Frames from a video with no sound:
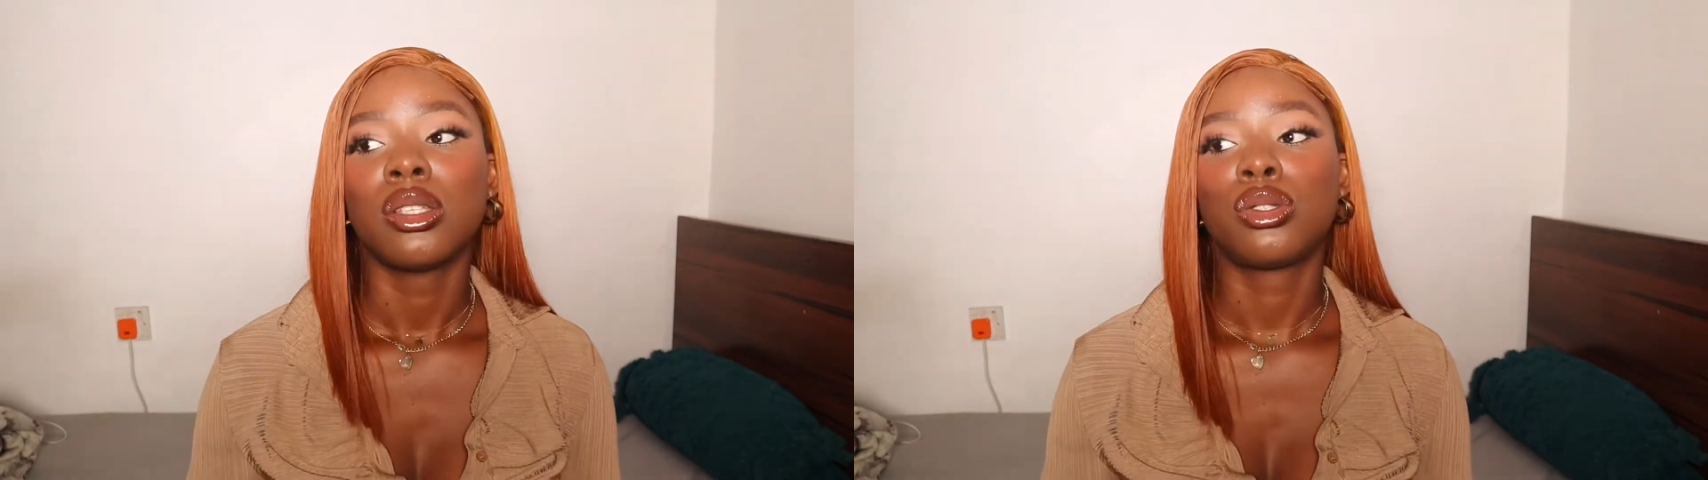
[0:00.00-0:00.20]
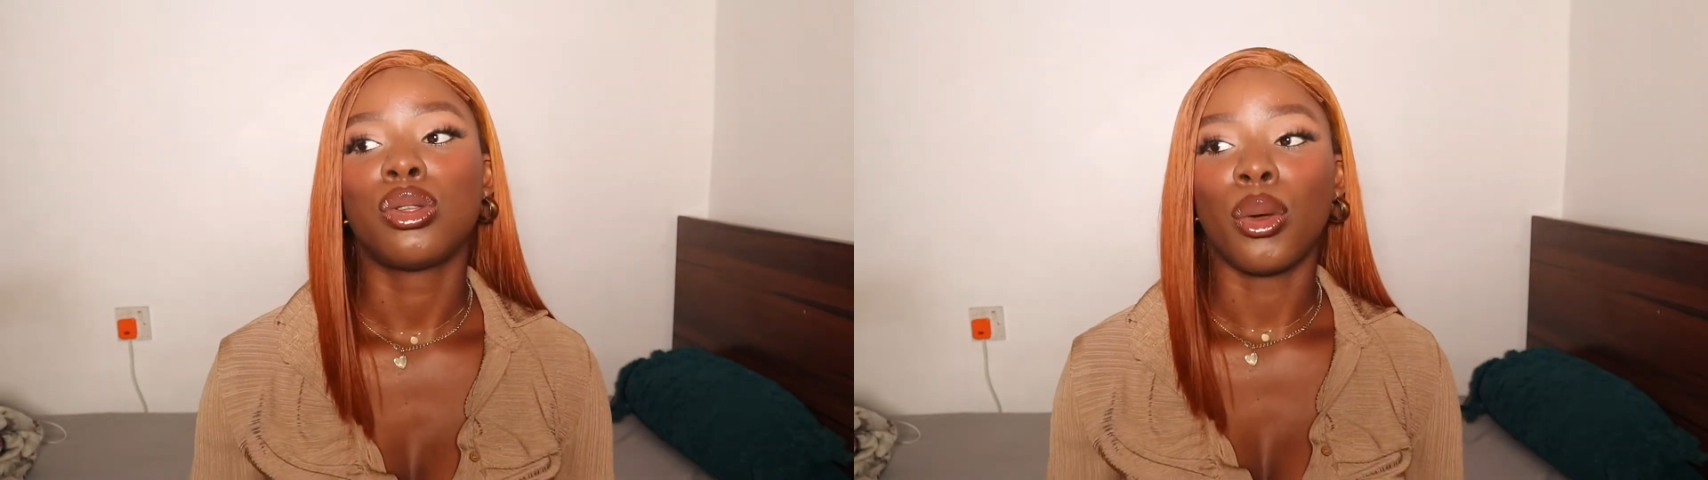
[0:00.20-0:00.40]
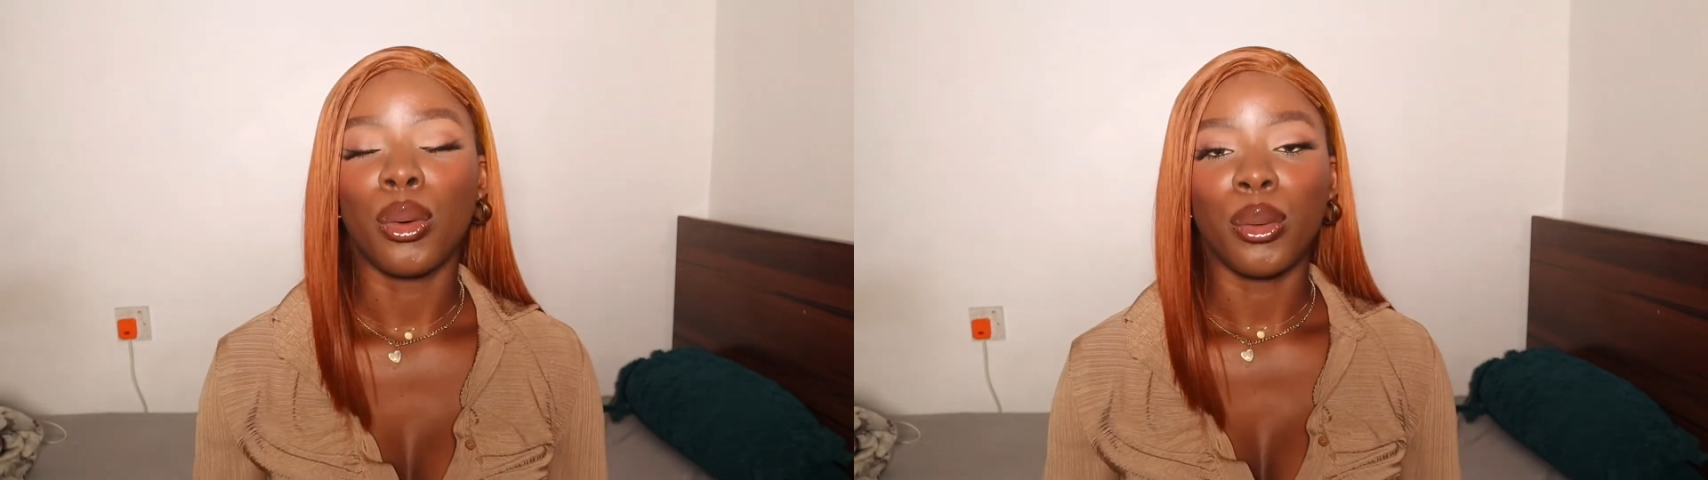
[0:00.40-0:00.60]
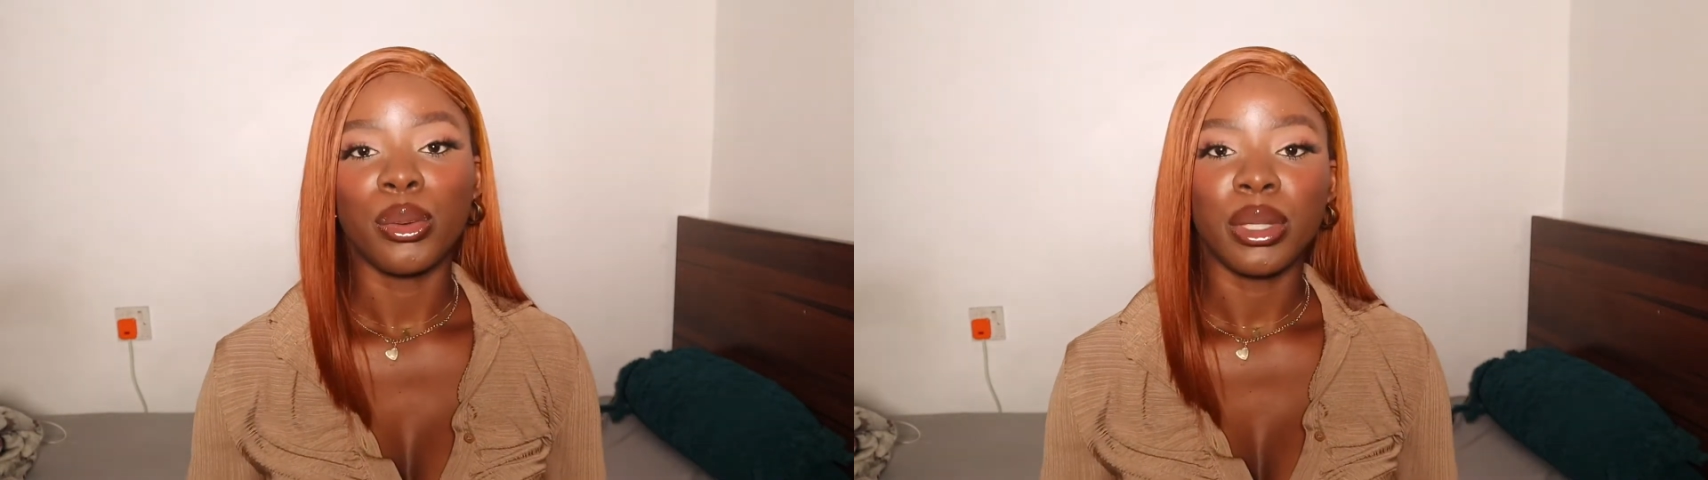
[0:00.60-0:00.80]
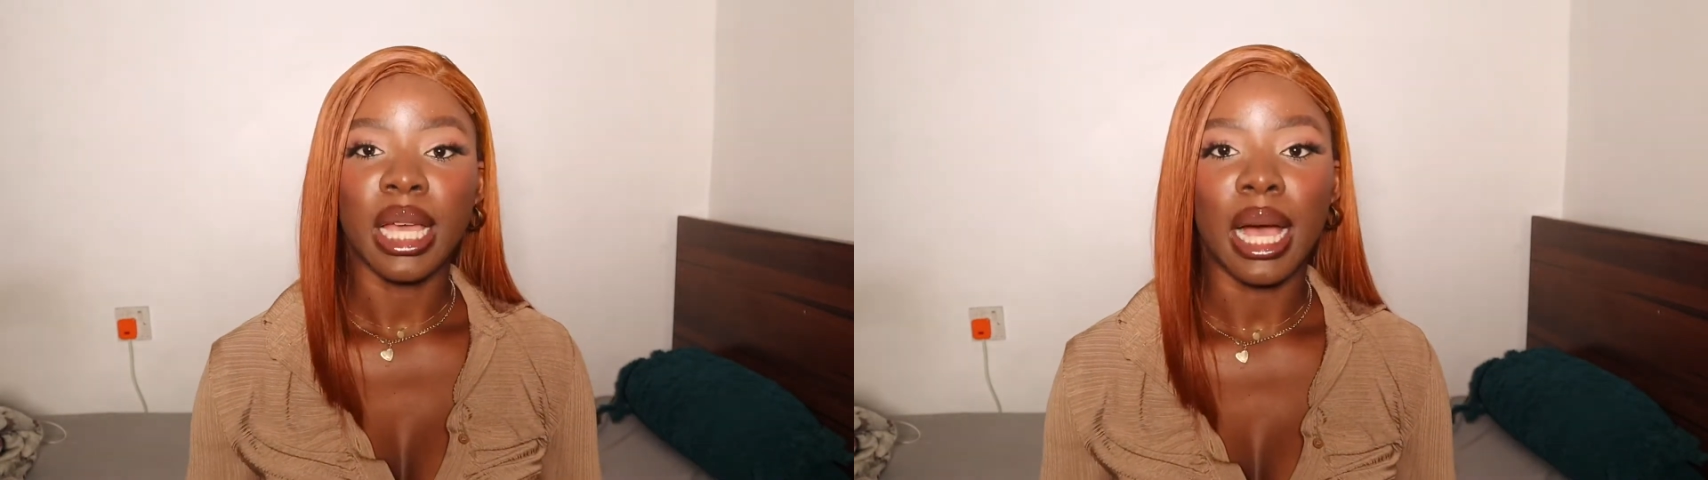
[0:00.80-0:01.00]

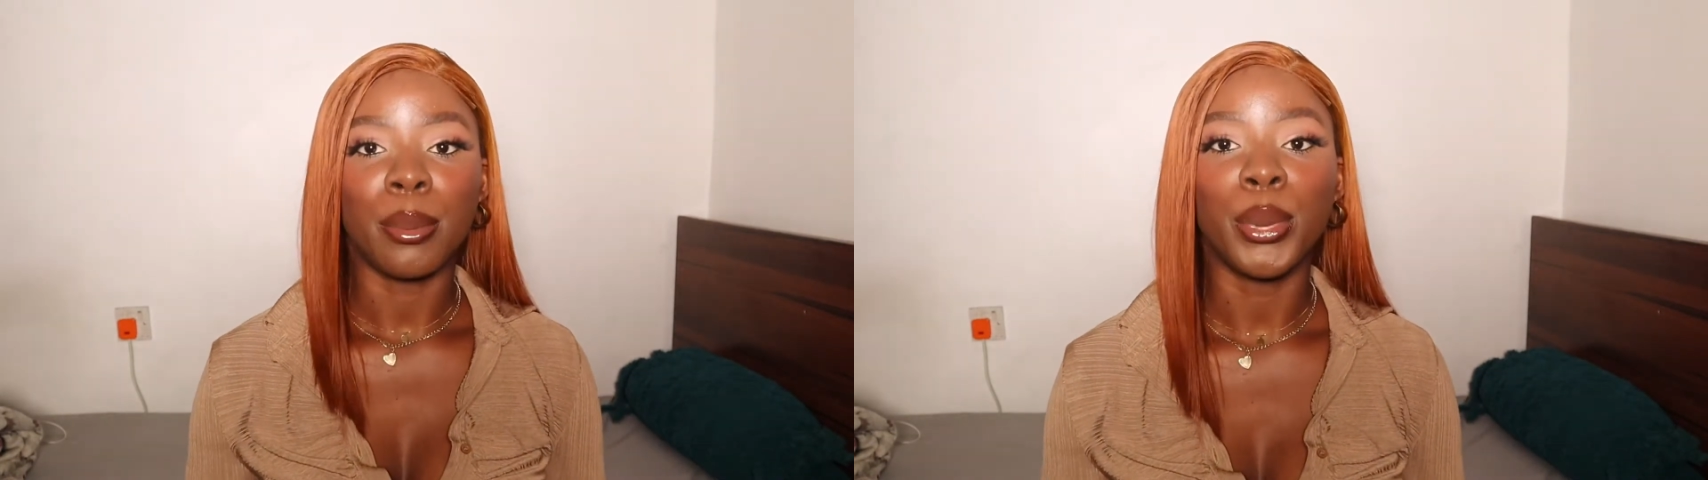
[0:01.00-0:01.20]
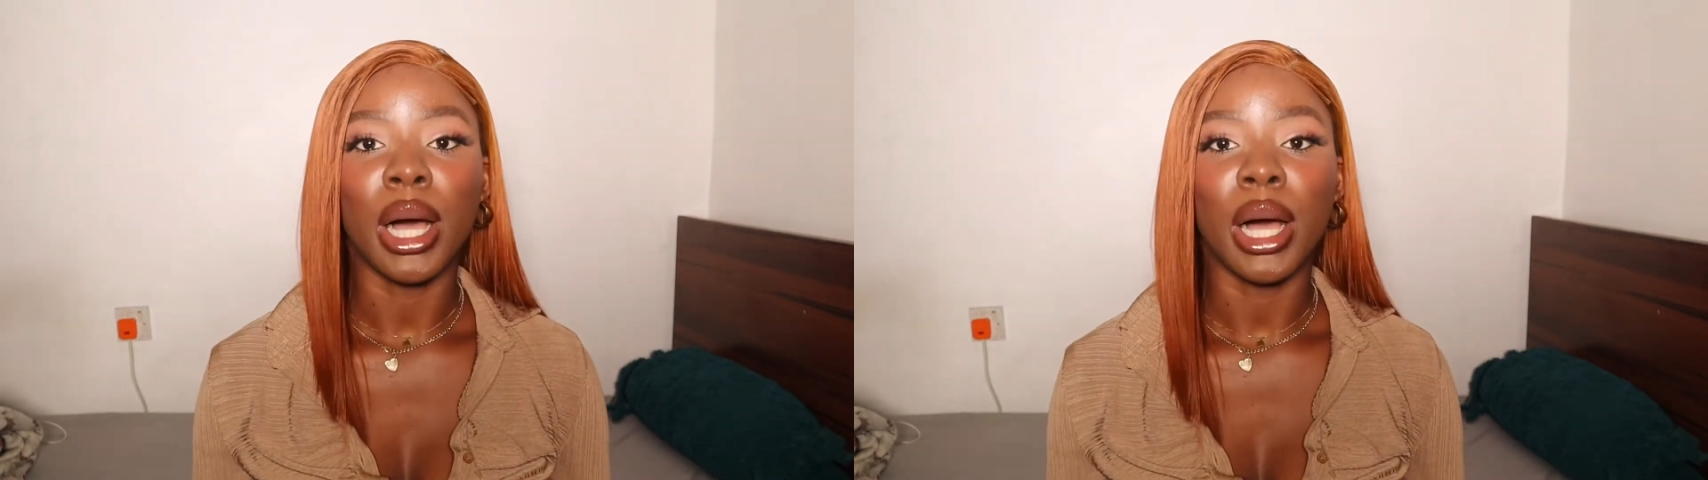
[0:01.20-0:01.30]
So yeah,